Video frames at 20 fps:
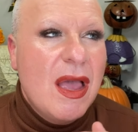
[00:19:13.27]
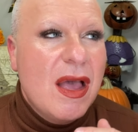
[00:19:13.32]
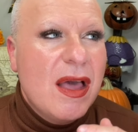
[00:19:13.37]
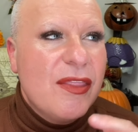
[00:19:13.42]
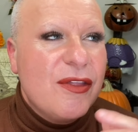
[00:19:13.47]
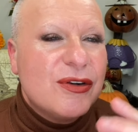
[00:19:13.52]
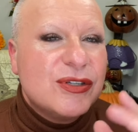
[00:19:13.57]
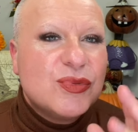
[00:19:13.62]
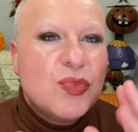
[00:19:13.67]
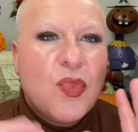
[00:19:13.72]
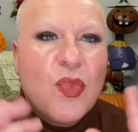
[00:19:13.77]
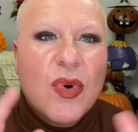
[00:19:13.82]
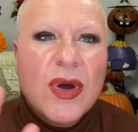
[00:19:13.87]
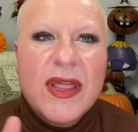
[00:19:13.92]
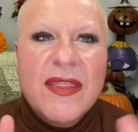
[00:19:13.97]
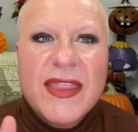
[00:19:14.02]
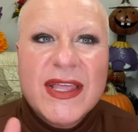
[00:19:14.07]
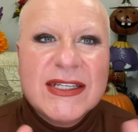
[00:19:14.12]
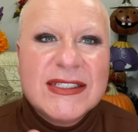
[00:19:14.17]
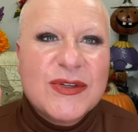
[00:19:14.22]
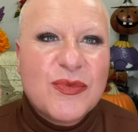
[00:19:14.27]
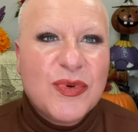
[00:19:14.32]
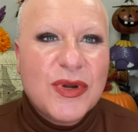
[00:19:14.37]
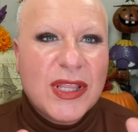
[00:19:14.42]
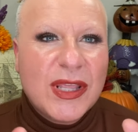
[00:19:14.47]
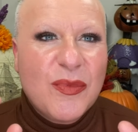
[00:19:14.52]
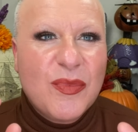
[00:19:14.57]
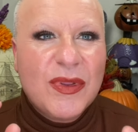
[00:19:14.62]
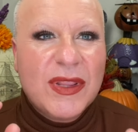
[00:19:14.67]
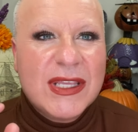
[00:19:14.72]
there's one that's
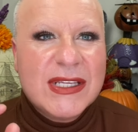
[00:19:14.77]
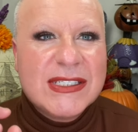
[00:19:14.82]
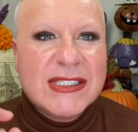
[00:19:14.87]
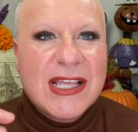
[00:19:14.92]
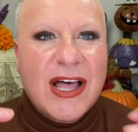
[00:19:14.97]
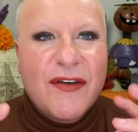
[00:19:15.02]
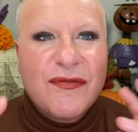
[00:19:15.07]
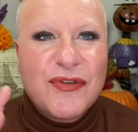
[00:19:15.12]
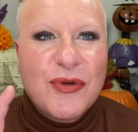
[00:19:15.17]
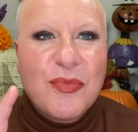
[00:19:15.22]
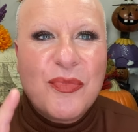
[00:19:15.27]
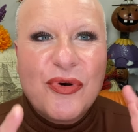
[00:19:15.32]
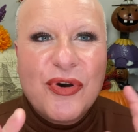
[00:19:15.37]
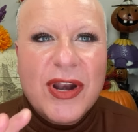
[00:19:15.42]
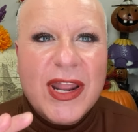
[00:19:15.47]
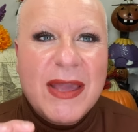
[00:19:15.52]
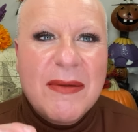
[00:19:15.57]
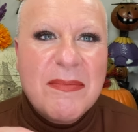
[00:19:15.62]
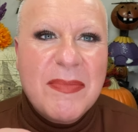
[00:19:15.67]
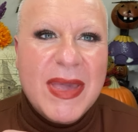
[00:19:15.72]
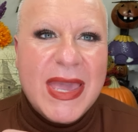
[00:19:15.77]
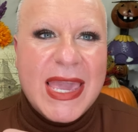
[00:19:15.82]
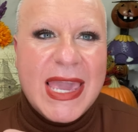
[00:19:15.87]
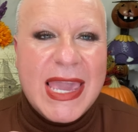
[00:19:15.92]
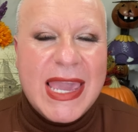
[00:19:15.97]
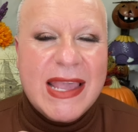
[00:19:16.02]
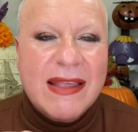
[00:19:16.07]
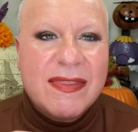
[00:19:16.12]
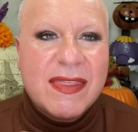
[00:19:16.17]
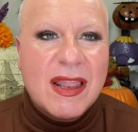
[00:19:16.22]
really, really soft and pretty and
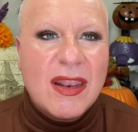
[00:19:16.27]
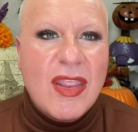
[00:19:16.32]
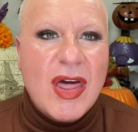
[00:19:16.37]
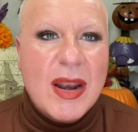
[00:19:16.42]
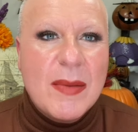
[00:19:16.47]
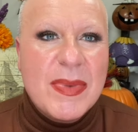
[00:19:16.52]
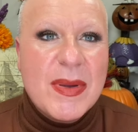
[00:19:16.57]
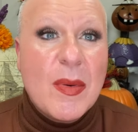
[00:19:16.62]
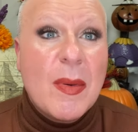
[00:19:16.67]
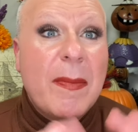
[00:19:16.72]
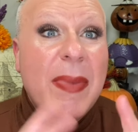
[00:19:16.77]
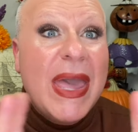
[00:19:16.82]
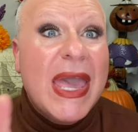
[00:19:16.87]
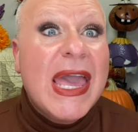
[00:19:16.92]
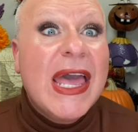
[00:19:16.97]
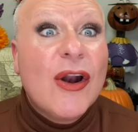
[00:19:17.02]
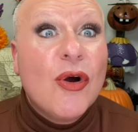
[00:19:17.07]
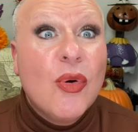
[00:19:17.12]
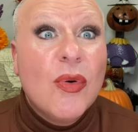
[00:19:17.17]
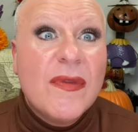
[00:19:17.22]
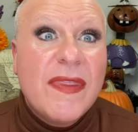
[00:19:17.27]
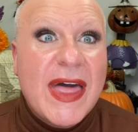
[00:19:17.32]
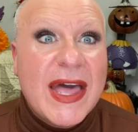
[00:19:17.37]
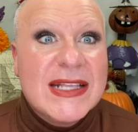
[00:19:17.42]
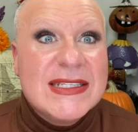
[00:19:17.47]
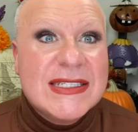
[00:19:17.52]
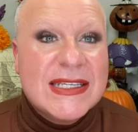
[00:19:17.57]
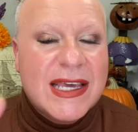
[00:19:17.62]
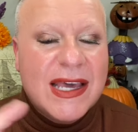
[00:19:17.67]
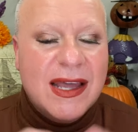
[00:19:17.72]
pink that a lot of people pedal.
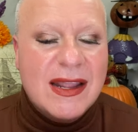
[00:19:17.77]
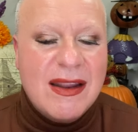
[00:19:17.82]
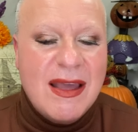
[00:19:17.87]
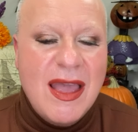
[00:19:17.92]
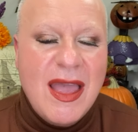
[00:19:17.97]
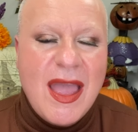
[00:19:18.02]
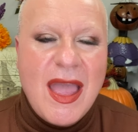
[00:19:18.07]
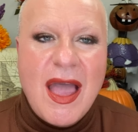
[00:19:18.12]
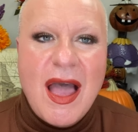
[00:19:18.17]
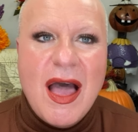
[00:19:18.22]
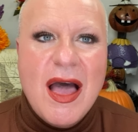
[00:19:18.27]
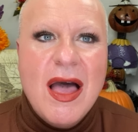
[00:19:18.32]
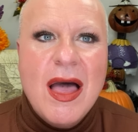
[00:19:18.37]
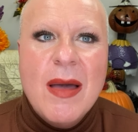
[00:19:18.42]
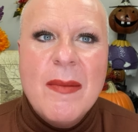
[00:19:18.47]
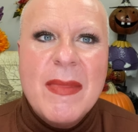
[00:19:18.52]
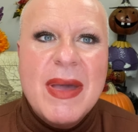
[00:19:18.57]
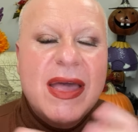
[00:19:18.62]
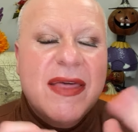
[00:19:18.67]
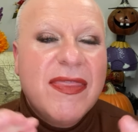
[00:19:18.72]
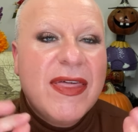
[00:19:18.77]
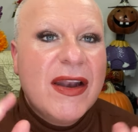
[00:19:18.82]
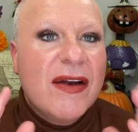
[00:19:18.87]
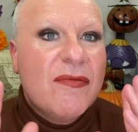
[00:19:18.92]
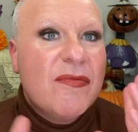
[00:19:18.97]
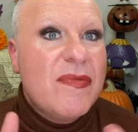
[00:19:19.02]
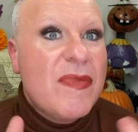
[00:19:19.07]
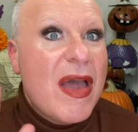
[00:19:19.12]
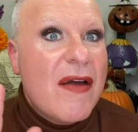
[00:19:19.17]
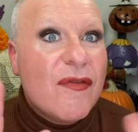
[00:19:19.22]
That's it. Um,
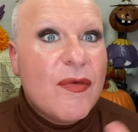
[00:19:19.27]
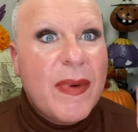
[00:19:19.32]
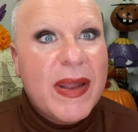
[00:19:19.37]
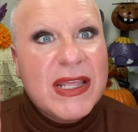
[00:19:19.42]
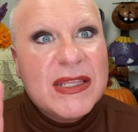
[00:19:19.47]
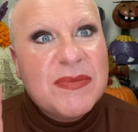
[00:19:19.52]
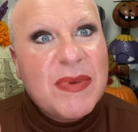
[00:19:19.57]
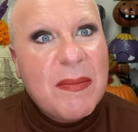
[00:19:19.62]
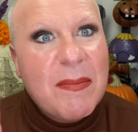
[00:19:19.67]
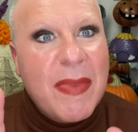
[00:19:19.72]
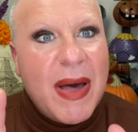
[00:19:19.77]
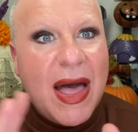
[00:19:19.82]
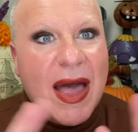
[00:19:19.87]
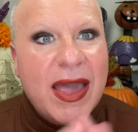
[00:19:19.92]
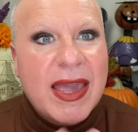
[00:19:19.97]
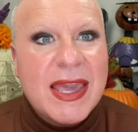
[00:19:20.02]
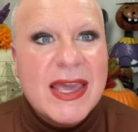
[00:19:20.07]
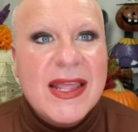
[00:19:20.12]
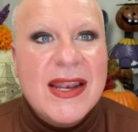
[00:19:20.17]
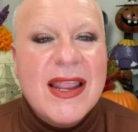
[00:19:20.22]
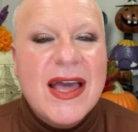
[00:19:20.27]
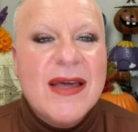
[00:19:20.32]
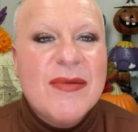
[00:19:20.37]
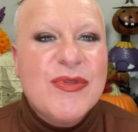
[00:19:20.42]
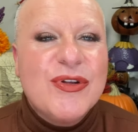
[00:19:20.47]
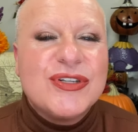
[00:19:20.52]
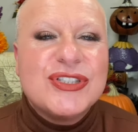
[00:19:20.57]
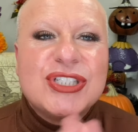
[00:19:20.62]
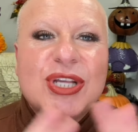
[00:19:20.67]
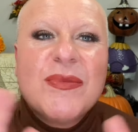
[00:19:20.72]
that everybody's been buying.
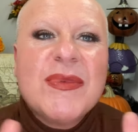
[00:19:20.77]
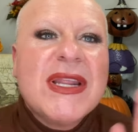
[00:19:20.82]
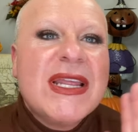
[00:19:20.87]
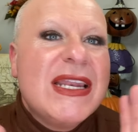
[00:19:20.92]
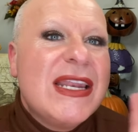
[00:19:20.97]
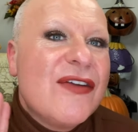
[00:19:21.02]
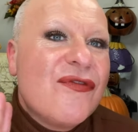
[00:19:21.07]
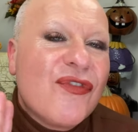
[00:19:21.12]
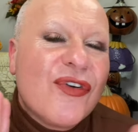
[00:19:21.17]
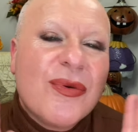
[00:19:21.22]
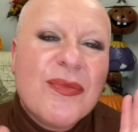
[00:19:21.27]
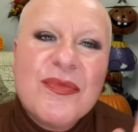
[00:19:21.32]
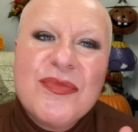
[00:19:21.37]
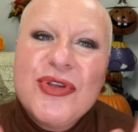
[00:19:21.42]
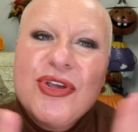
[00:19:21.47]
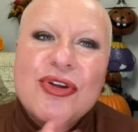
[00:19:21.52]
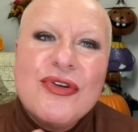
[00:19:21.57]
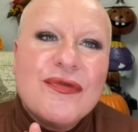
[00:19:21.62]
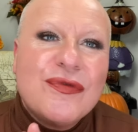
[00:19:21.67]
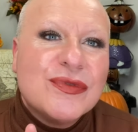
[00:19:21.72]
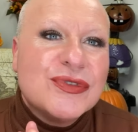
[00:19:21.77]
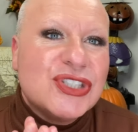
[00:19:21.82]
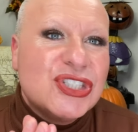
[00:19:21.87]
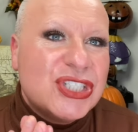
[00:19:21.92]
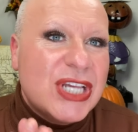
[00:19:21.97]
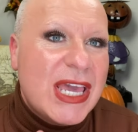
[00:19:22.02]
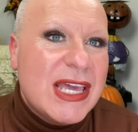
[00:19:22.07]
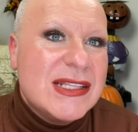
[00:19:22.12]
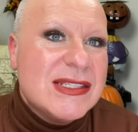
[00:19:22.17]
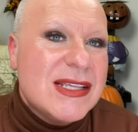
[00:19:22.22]
And there's so many different beautiful
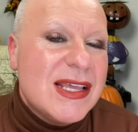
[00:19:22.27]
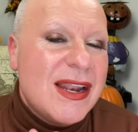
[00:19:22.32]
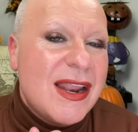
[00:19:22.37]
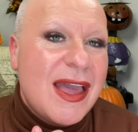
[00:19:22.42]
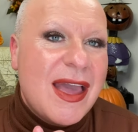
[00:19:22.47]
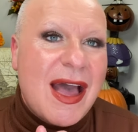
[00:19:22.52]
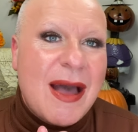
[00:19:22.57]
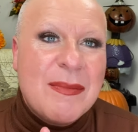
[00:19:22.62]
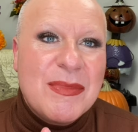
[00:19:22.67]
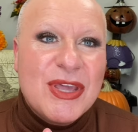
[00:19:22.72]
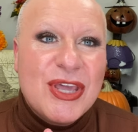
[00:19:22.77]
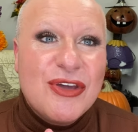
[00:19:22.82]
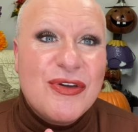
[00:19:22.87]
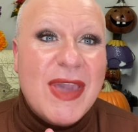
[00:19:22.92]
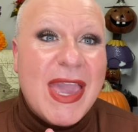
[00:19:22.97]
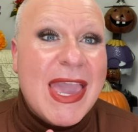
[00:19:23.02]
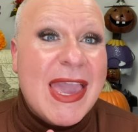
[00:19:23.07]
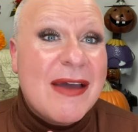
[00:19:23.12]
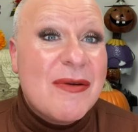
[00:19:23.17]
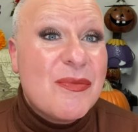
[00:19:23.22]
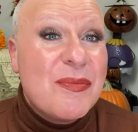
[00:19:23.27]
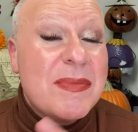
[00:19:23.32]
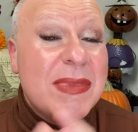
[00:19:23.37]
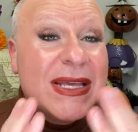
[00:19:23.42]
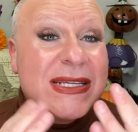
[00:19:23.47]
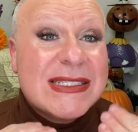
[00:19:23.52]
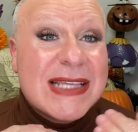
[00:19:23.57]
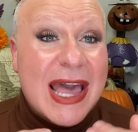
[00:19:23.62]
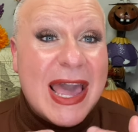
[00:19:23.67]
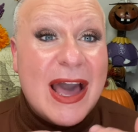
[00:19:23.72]
shades in it. I mean, you can't
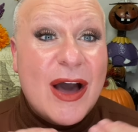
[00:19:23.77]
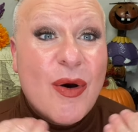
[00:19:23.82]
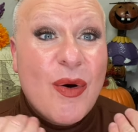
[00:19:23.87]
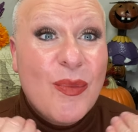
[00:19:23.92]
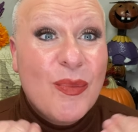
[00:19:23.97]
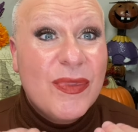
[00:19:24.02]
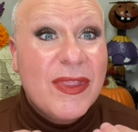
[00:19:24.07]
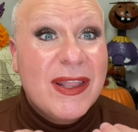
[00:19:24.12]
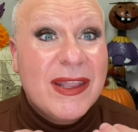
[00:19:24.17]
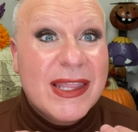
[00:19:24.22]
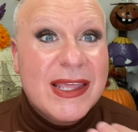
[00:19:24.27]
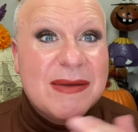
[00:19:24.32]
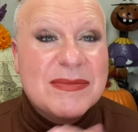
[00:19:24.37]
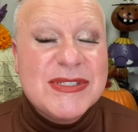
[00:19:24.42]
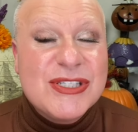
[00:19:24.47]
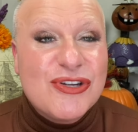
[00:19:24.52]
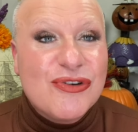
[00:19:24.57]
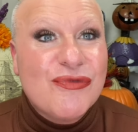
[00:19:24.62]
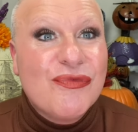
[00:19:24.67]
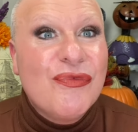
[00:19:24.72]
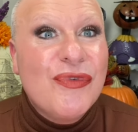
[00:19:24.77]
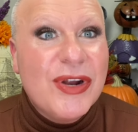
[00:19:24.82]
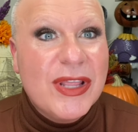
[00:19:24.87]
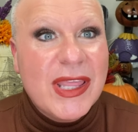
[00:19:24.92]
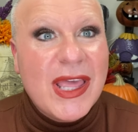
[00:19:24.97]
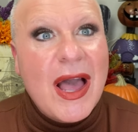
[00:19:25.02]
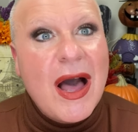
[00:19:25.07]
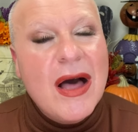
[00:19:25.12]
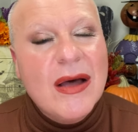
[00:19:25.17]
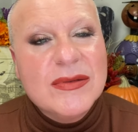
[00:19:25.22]
miss out on the lips. They're
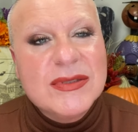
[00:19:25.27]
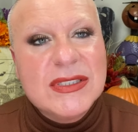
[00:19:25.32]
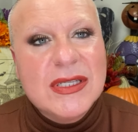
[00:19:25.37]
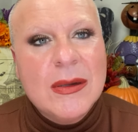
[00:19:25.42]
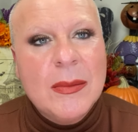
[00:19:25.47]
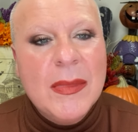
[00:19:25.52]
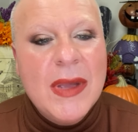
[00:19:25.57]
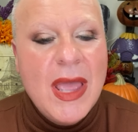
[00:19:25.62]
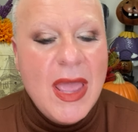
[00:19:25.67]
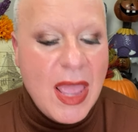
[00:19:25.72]
really awesome.